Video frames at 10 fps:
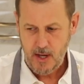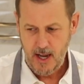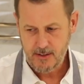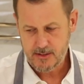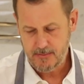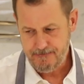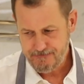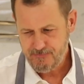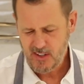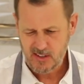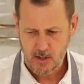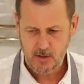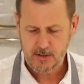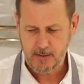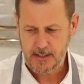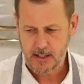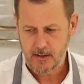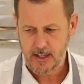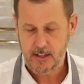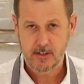Has some little
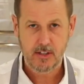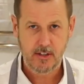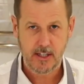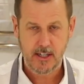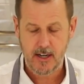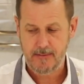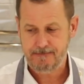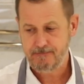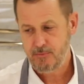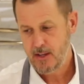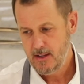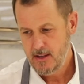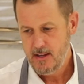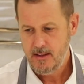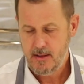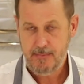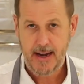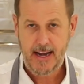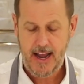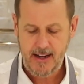similarities to the
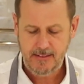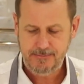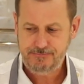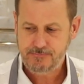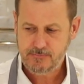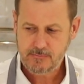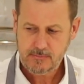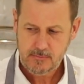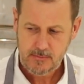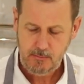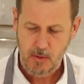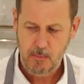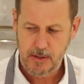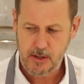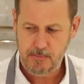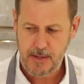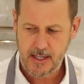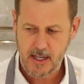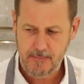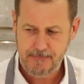Manhattan, but you
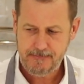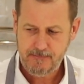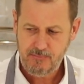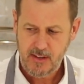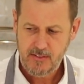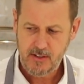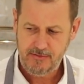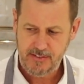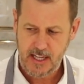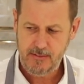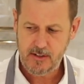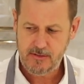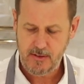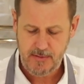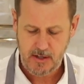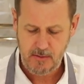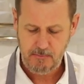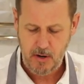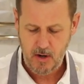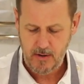pick up the flavors from the
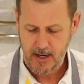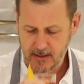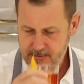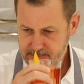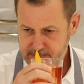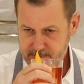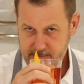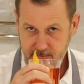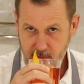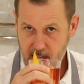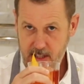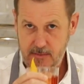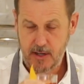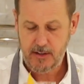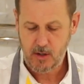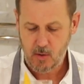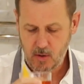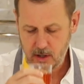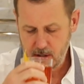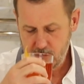Campari. I smell the
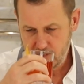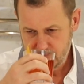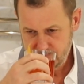orange.